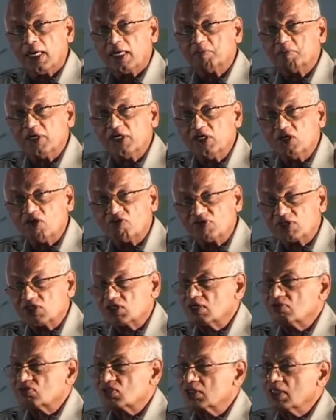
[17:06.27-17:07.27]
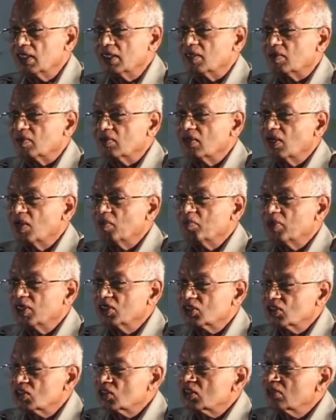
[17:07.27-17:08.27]
And many of us have seen
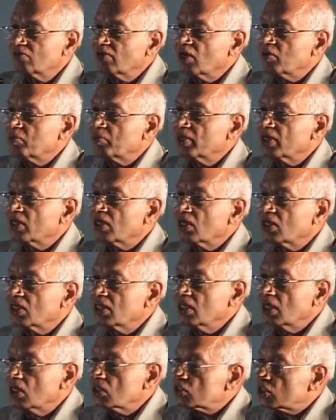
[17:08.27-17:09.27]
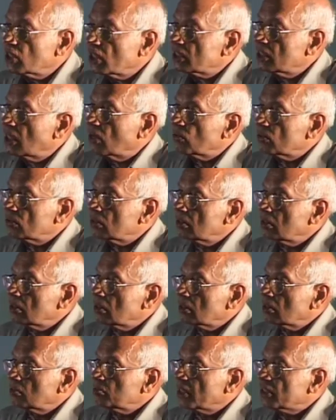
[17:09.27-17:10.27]
patients developing renal shutdown
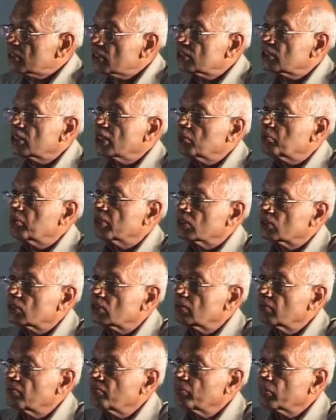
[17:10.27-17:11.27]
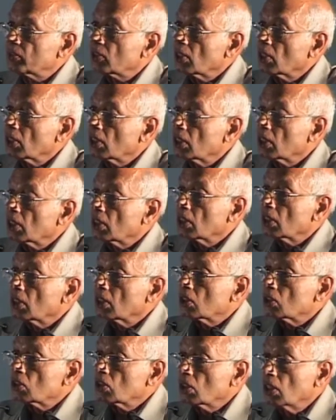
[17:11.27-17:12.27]
by the treatment.
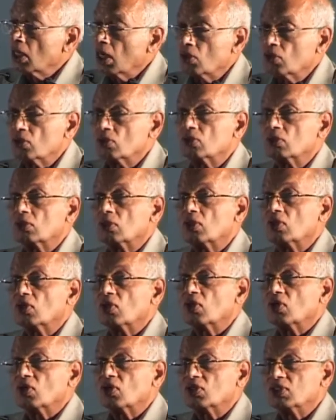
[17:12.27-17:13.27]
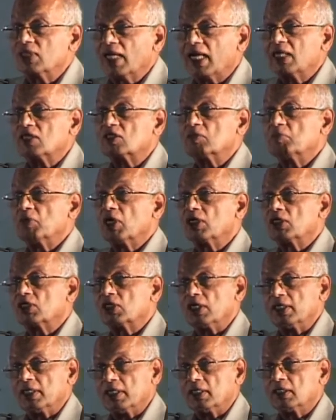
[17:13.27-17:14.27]
Now, that
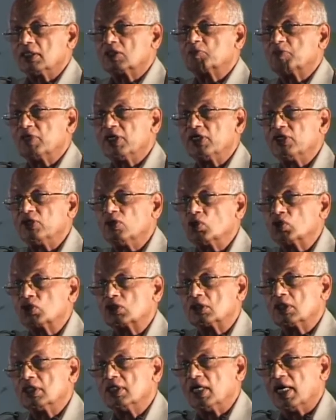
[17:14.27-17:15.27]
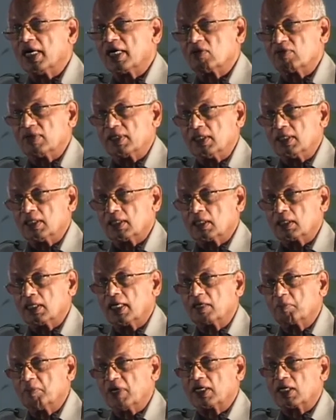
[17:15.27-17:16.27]
mercury is being used in Ayurveda,
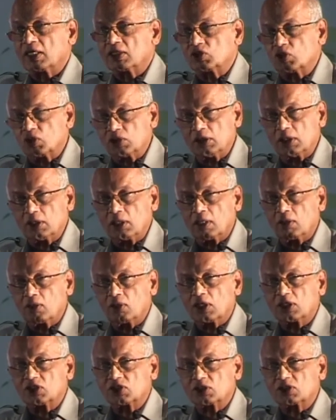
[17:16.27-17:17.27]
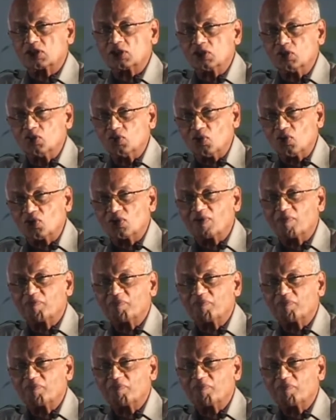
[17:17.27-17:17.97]
like Magaradhwaja or Rasa Sindhu.